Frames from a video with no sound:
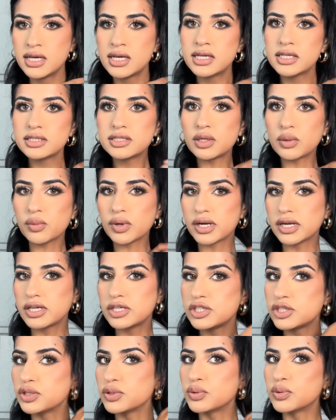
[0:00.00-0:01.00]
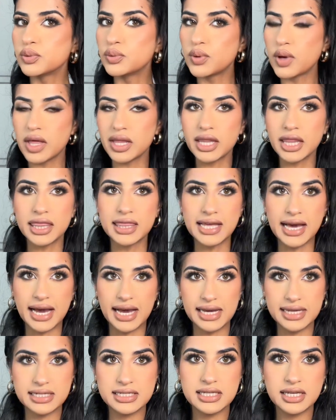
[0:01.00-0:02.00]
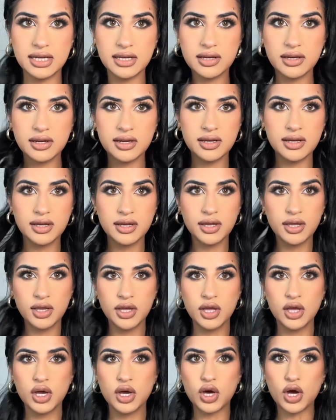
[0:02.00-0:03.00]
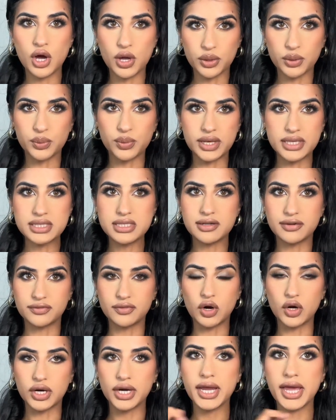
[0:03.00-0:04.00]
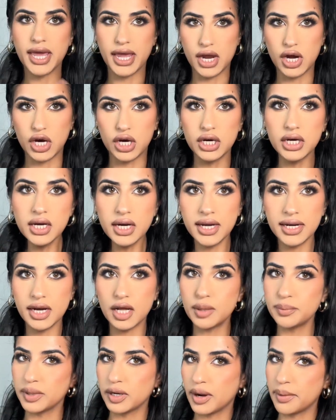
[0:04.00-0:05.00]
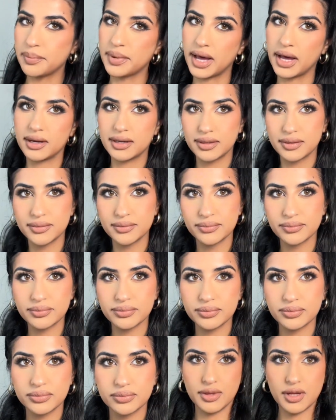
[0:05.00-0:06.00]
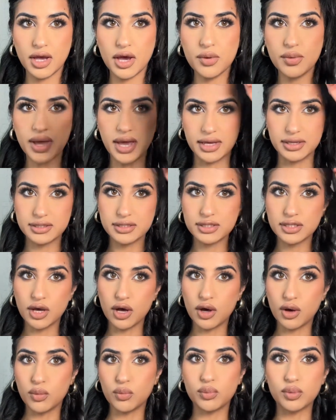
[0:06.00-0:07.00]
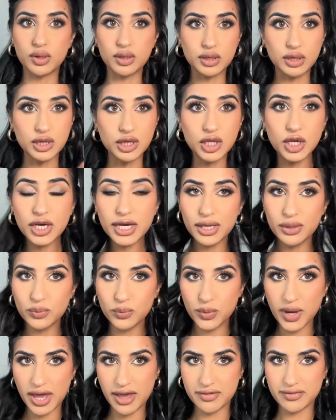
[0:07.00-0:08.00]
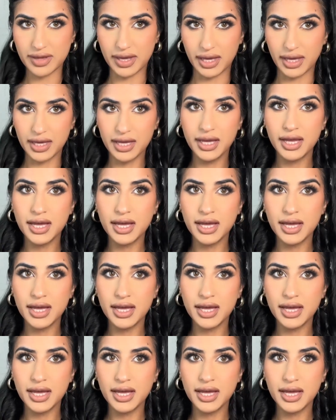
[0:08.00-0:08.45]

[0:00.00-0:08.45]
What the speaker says: So we're gonna do that on the rest of our hair and I'll be right back. Okay, so we're looking wavy.